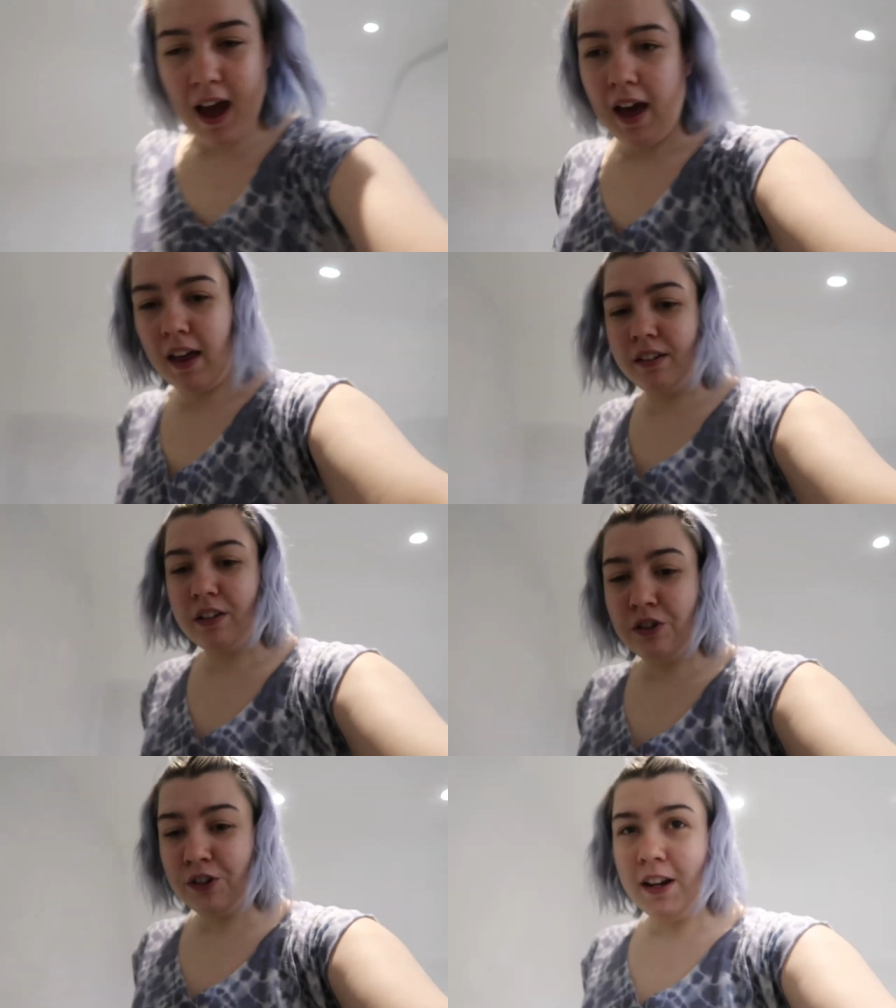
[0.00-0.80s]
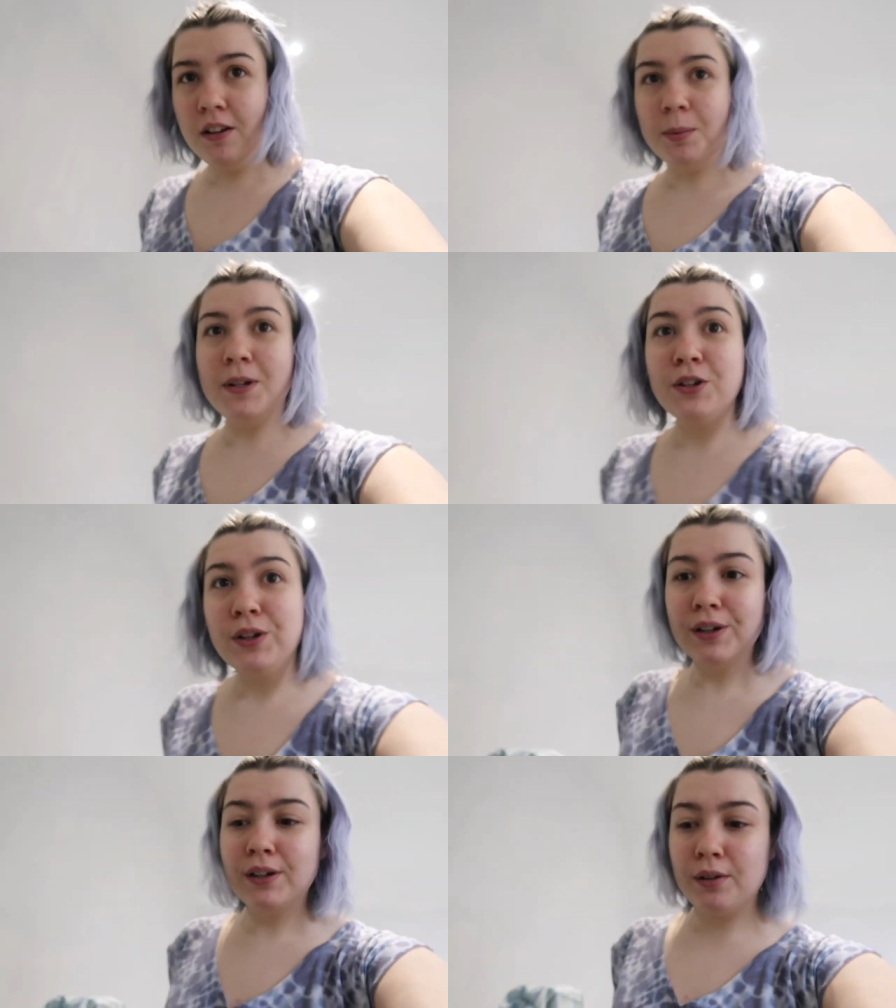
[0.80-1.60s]
And Jay has been
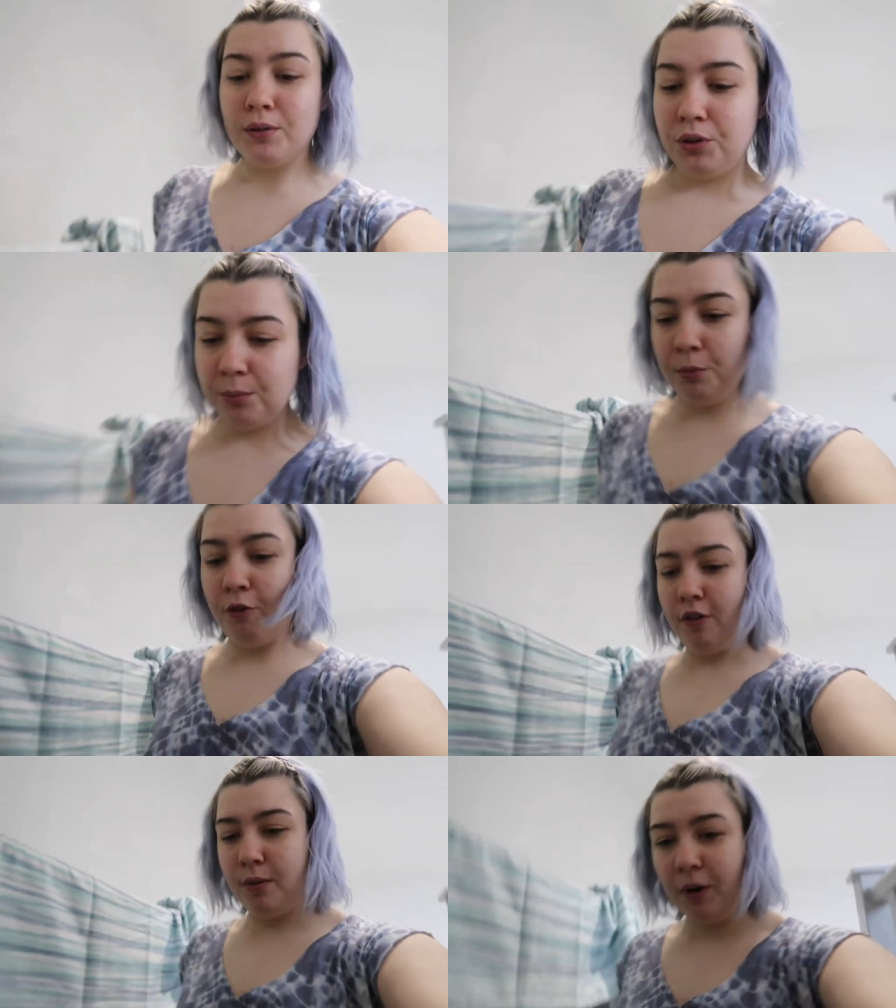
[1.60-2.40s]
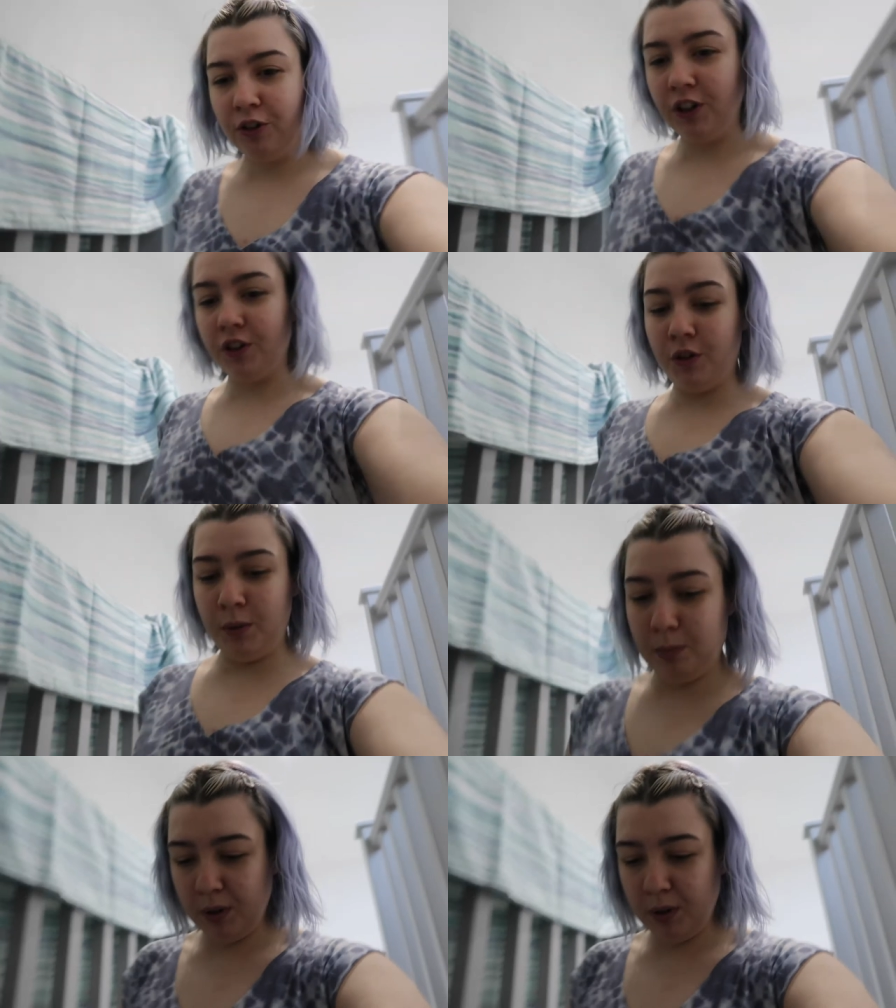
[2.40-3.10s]
doing some more of the washing up,